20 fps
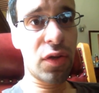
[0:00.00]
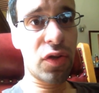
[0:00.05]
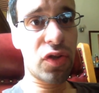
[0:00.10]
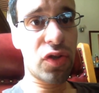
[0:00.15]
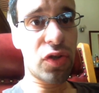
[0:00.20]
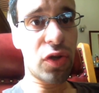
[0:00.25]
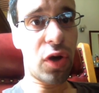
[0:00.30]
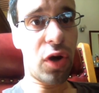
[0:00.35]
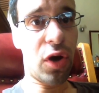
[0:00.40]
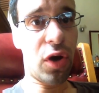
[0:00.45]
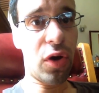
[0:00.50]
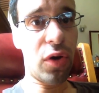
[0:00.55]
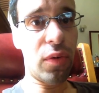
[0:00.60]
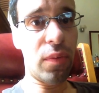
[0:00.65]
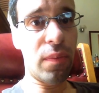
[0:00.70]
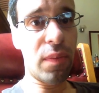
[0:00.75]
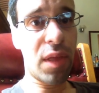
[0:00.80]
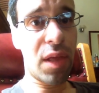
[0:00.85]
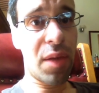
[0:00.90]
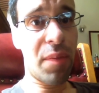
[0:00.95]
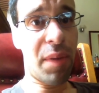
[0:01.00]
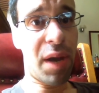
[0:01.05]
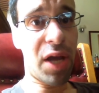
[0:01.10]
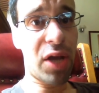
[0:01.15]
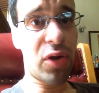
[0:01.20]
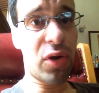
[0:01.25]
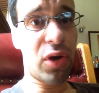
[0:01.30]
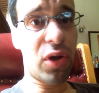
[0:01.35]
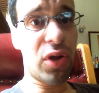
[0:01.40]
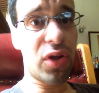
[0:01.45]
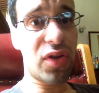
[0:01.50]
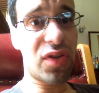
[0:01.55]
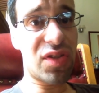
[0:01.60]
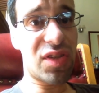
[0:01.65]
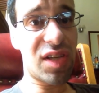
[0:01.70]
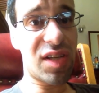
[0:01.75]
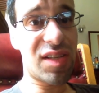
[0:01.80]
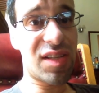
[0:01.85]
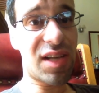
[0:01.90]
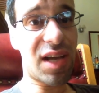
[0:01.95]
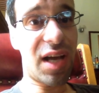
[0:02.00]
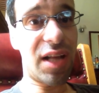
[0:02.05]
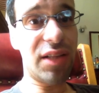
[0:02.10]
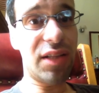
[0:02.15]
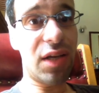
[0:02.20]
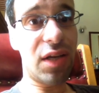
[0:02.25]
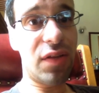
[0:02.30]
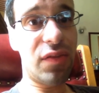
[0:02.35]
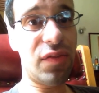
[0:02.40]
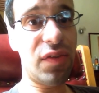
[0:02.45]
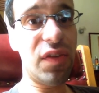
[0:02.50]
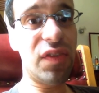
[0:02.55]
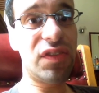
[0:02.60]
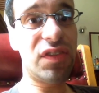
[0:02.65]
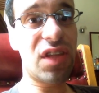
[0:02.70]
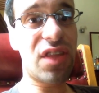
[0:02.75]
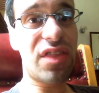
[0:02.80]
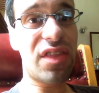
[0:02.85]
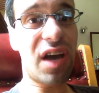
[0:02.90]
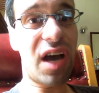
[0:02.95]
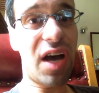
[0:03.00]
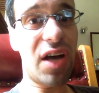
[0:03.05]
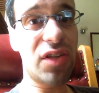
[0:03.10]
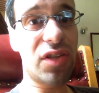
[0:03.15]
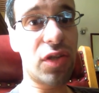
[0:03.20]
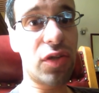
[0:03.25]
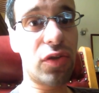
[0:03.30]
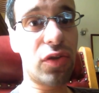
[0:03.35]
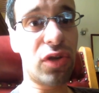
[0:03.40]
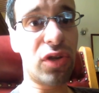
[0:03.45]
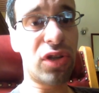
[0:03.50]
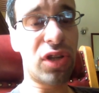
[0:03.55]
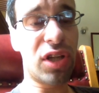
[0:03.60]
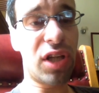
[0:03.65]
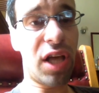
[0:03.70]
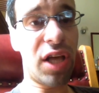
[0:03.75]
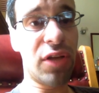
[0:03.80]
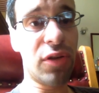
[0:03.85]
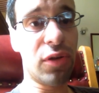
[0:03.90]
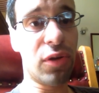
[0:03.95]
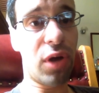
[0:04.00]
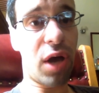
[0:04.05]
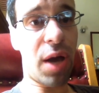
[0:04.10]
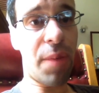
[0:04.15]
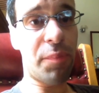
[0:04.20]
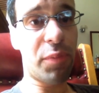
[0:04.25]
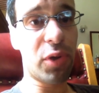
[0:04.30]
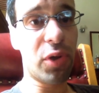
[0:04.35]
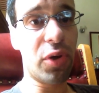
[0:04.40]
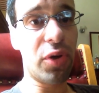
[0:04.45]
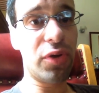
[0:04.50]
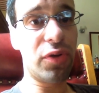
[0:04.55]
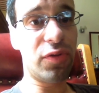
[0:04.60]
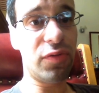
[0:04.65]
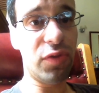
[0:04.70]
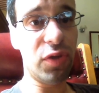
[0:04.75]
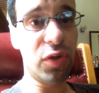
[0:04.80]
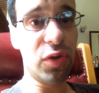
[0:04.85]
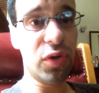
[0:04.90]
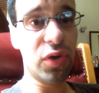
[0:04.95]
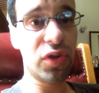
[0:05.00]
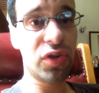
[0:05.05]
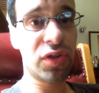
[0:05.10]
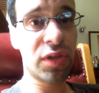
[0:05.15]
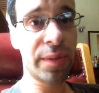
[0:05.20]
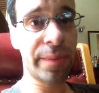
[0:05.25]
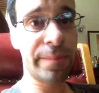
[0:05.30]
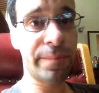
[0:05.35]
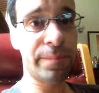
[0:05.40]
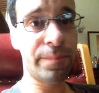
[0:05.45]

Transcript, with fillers: So, my goal is 650,000 total upload views